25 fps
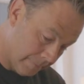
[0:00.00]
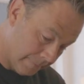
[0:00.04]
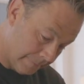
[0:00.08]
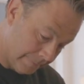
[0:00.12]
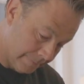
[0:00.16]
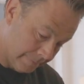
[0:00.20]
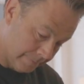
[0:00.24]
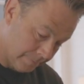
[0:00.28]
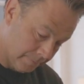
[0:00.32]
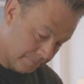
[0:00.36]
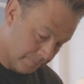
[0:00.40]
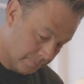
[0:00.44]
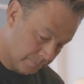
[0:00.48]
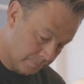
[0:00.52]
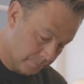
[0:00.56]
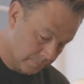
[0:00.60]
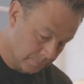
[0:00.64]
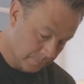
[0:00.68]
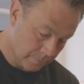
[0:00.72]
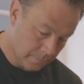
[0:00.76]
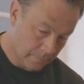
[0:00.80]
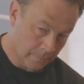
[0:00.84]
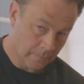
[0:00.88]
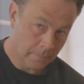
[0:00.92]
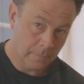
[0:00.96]
and
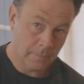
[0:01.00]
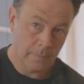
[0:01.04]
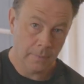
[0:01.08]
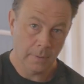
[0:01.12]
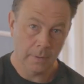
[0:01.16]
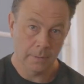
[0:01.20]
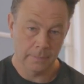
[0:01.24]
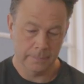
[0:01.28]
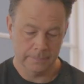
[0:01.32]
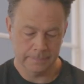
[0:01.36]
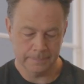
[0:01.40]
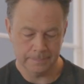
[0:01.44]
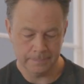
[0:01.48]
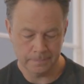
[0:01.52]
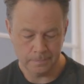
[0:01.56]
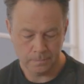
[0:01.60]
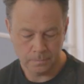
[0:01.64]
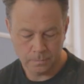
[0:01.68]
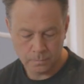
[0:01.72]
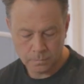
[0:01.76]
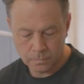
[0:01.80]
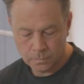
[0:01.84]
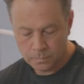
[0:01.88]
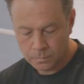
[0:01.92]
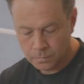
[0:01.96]
soothed after treatment
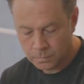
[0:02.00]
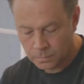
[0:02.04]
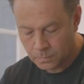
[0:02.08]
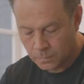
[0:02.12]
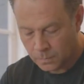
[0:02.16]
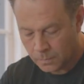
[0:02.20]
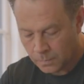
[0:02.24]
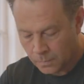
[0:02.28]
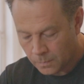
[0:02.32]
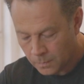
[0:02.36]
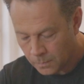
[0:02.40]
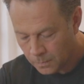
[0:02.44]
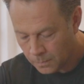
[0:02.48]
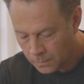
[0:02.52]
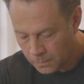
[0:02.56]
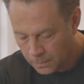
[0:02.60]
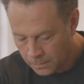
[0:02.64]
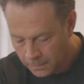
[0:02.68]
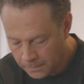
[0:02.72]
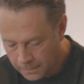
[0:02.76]
as well. So